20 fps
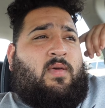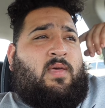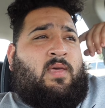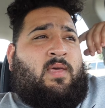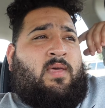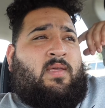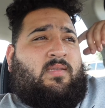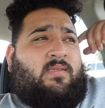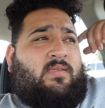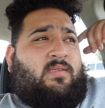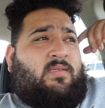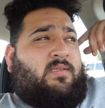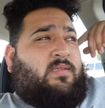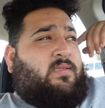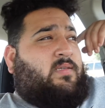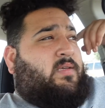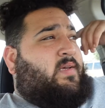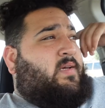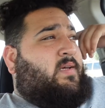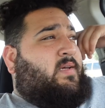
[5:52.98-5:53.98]

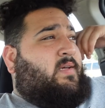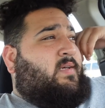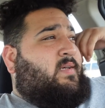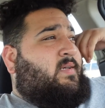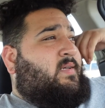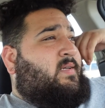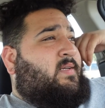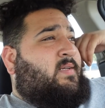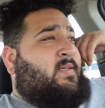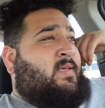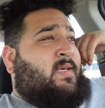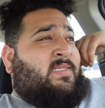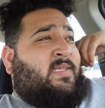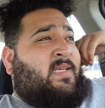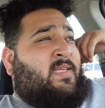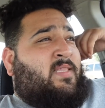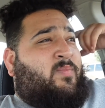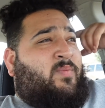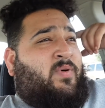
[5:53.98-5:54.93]
it's, like I said,